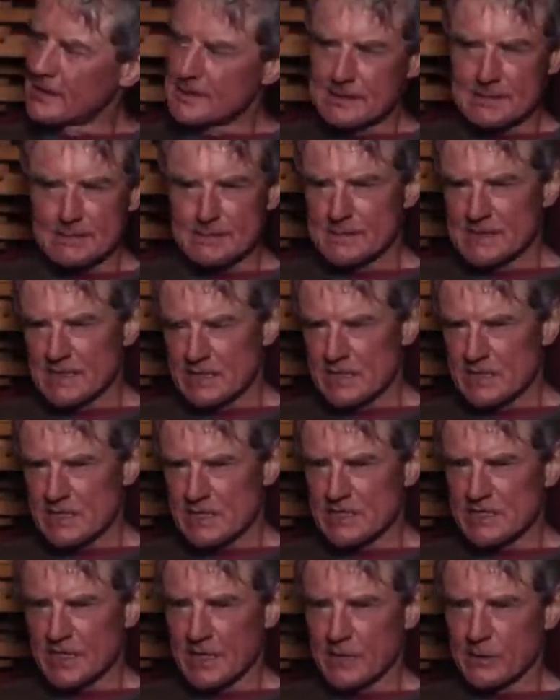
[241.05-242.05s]
This
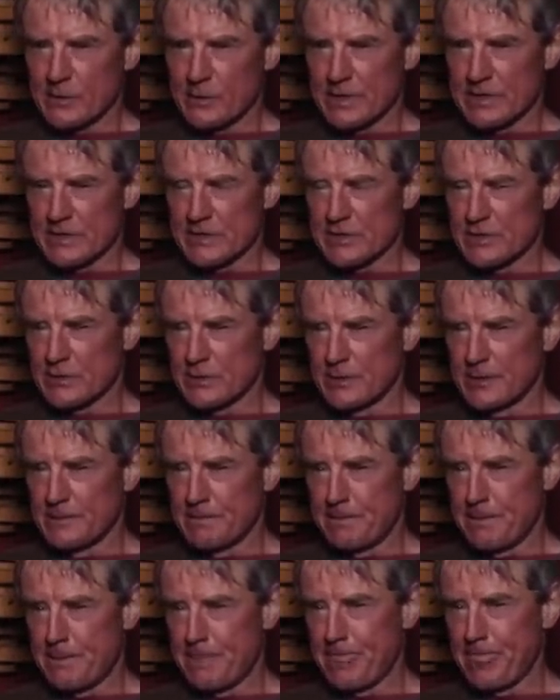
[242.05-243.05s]
is a San Quentin story.